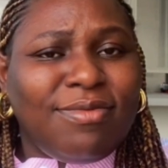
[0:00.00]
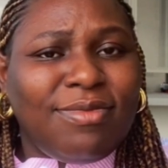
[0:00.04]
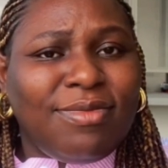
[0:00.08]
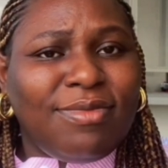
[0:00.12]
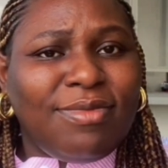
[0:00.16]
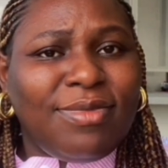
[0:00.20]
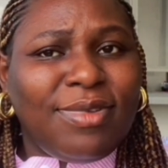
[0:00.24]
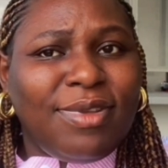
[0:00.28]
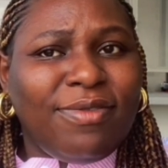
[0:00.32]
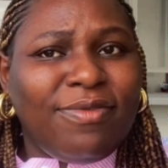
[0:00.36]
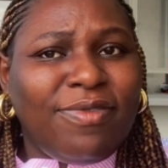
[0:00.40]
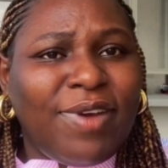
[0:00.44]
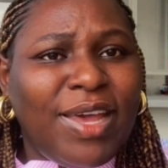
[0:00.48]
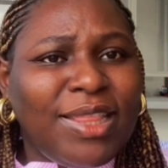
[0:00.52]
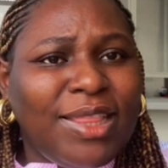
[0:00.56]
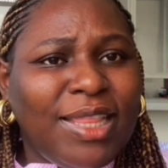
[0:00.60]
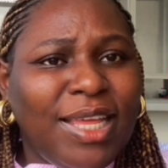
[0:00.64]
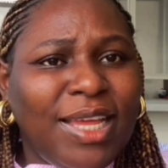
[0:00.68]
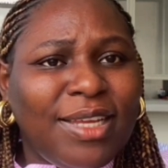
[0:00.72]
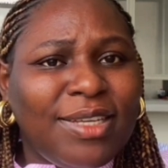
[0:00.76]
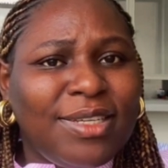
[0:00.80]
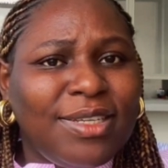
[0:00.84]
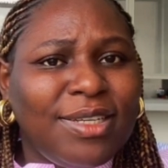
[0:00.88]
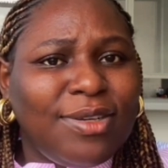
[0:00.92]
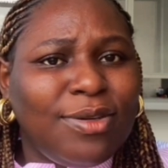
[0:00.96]

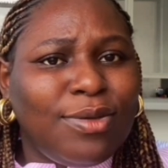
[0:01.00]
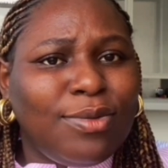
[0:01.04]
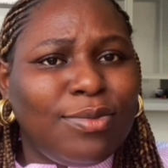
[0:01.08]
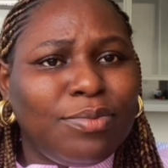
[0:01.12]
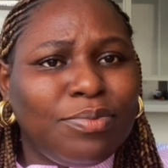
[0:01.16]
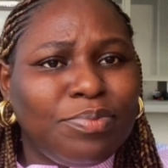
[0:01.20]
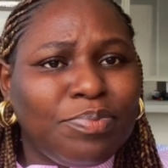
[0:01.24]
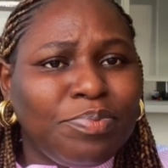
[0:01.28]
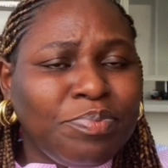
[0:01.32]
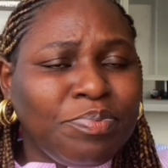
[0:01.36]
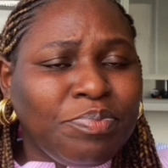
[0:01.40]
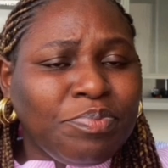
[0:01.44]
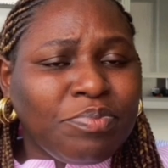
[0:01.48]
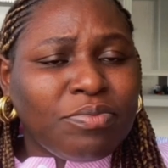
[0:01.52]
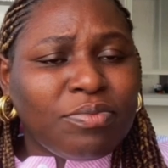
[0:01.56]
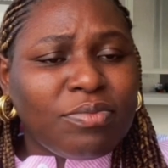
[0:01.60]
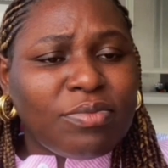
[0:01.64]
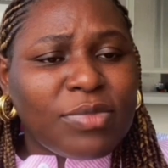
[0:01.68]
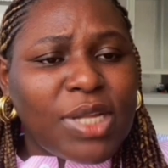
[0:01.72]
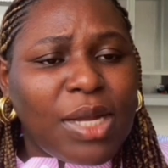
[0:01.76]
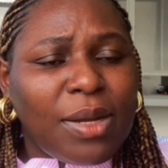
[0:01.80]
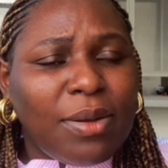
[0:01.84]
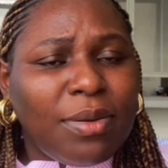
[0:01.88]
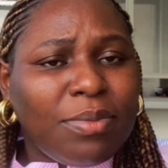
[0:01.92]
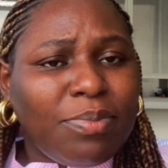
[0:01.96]
invited
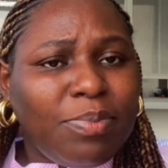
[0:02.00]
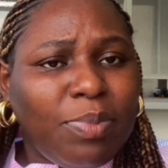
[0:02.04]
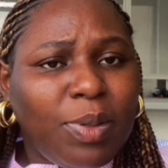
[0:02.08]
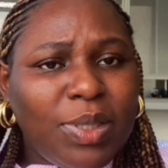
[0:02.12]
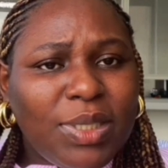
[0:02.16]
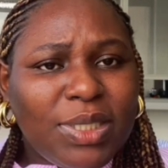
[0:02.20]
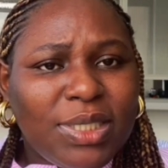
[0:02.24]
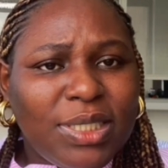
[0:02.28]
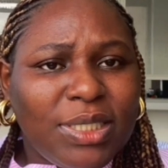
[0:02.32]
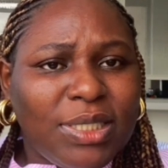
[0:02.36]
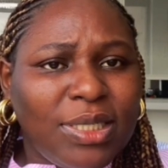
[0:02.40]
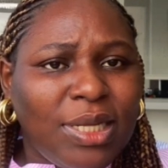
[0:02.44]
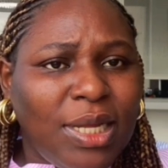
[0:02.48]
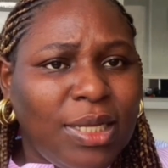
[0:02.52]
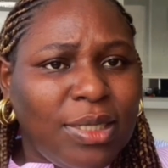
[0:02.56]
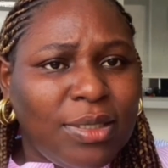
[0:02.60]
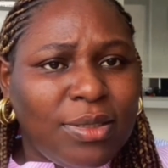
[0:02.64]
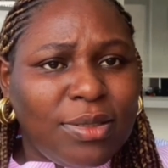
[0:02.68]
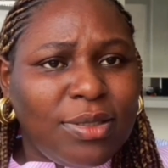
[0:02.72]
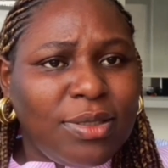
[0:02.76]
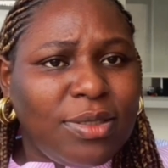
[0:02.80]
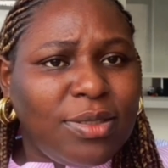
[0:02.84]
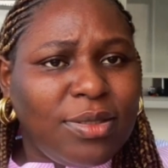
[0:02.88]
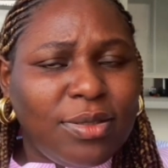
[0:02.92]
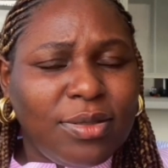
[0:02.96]
person
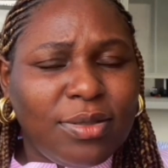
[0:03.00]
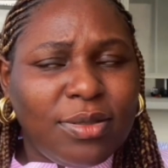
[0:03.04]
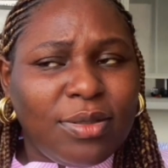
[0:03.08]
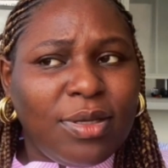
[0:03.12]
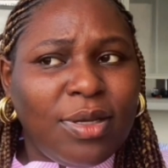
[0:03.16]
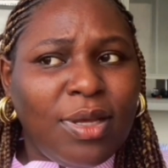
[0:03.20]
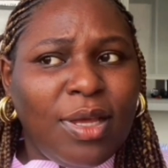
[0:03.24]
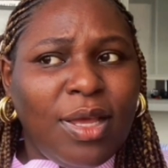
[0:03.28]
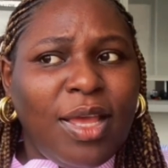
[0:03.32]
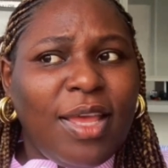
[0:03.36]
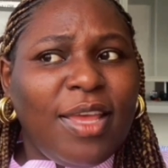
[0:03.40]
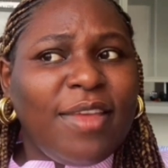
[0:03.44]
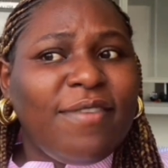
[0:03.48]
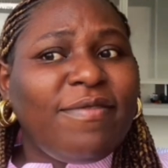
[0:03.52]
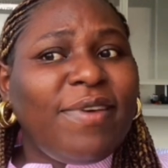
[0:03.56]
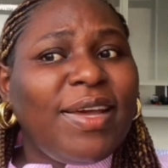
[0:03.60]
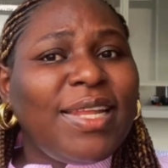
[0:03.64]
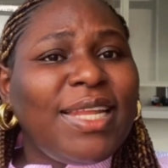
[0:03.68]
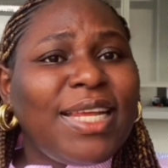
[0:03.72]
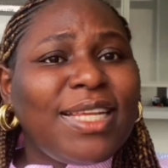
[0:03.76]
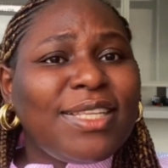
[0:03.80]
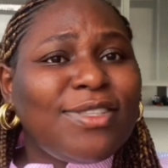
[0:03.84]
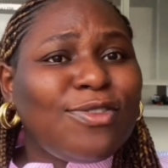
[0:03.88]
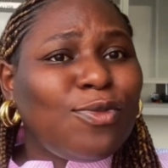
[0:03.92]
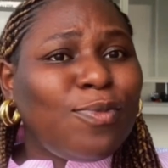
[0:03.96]
and
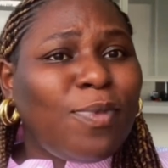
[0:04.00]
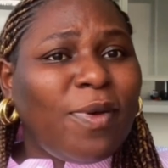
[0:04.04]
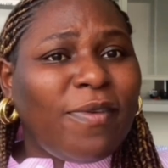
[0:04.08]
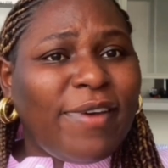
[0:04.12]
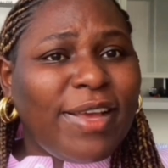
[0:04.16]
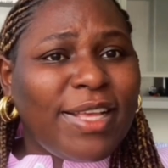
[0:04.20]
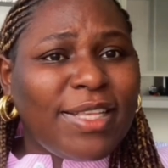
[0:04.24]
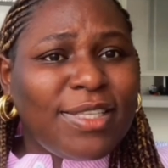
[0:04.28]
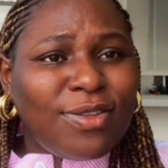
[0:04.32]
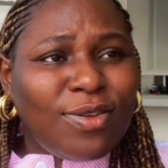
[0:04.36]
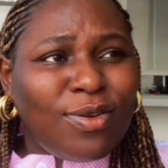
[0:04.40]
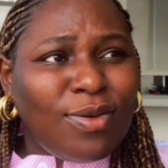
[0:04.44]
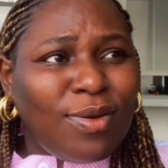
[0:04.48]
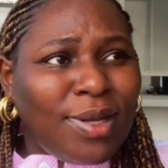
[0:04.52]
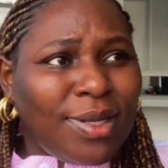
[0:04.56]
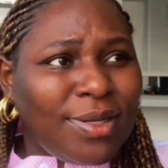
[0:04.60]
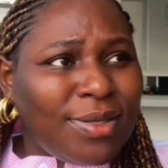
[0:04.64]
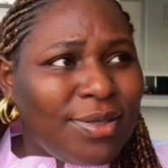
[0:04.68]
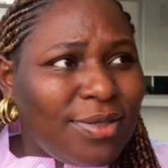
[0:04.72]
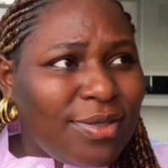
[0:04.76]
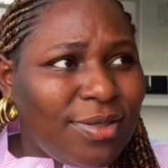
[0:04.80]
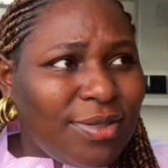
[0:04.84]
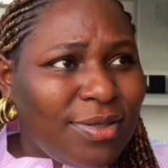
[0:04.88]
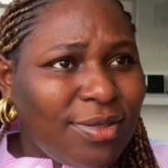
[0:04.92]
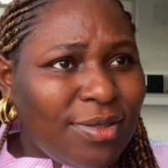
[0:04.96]
invited supervisor,
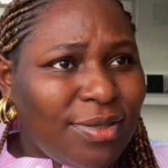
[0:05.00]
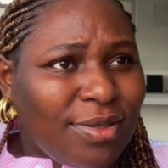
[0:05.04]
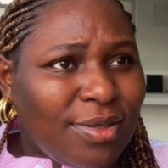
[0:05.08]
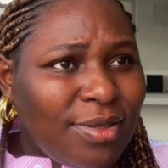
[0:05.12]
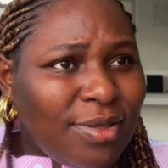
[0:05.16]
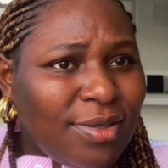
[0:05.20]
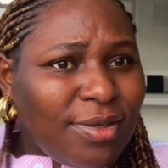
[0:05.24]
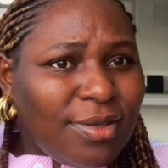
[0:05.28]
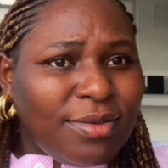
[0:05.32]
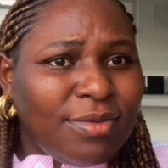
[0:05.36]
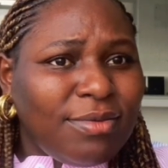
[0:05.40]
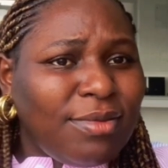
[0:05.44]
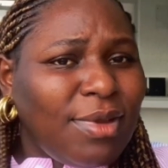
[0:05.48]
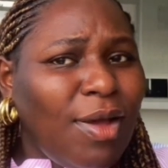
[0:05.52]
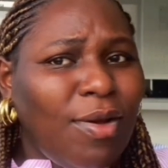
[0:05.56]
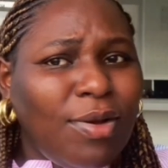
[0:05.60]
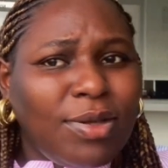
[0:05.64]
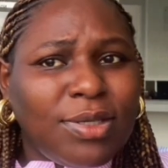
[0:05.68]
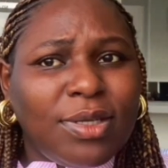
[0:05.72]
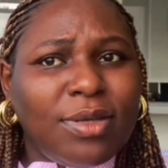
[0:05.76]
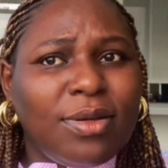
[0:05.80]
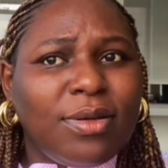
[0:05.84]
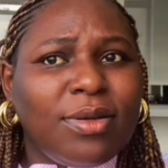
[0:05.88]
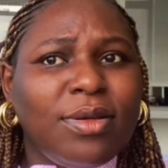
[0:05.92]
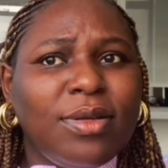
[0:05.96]
and that was
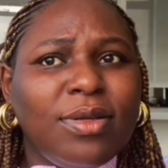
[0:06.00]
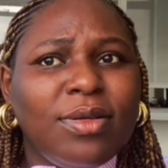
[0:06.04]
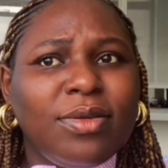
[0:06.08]
all.